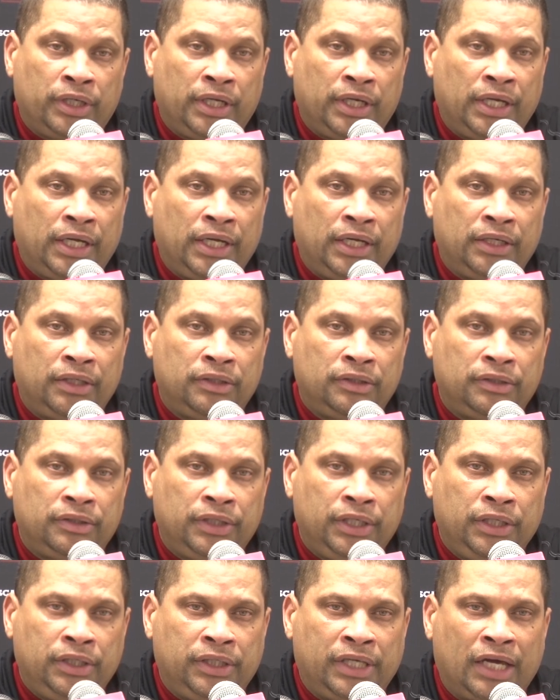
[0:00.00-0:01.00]
And
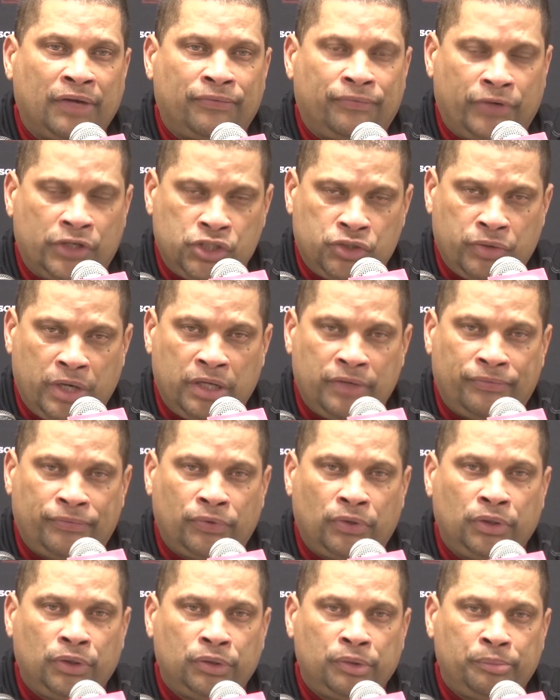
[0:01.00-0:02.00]
he got frustrated
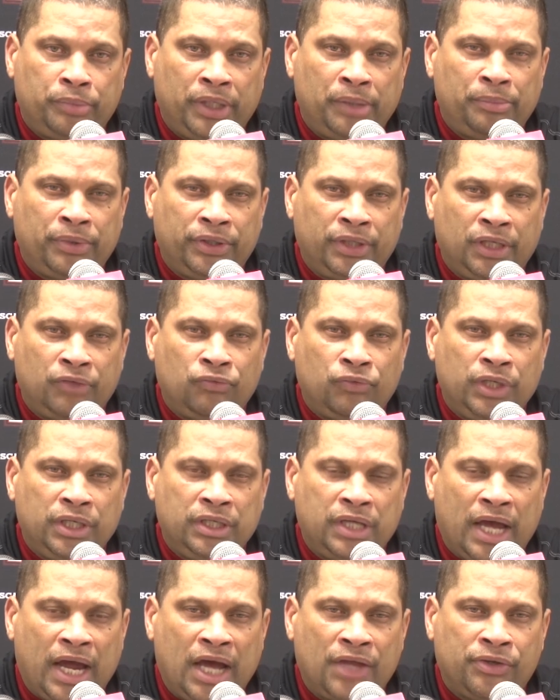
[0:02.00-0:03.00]
for a little bit, but then
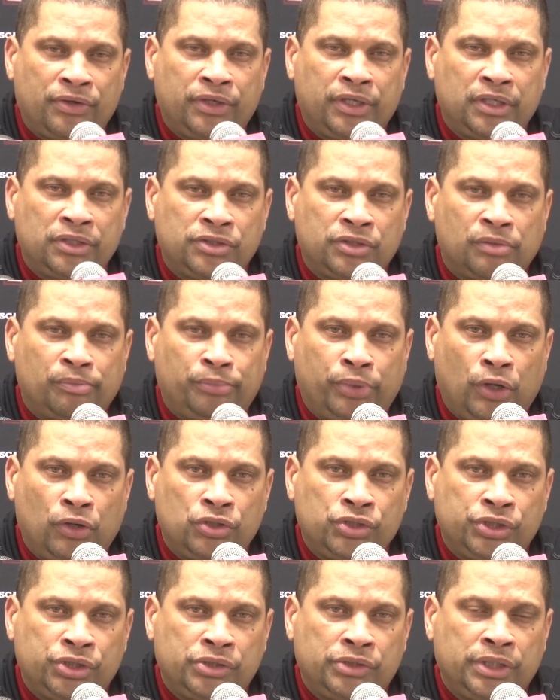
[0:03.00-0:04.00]
regathered his
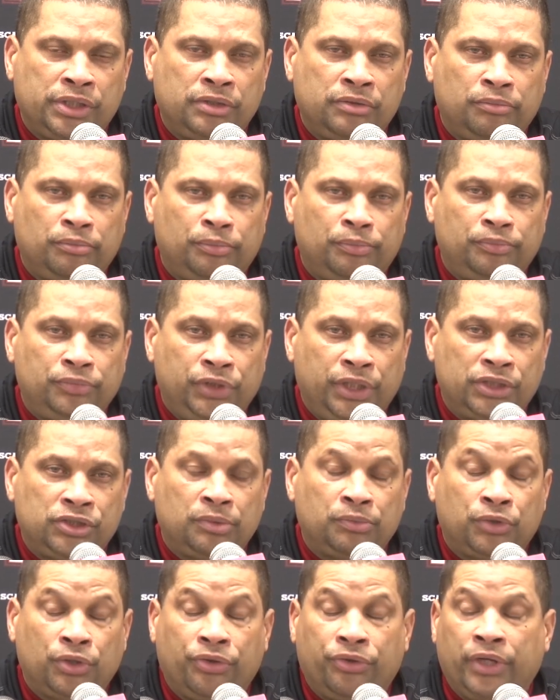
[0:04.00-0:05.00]
composure and did
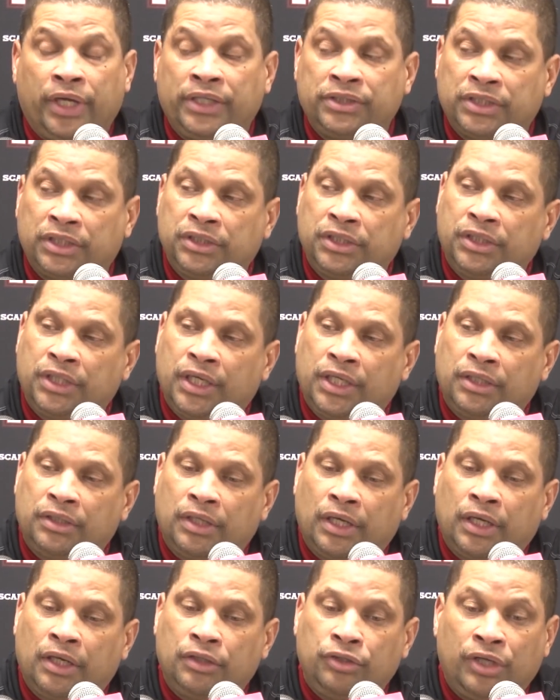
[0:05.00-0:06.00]
some good things at the end.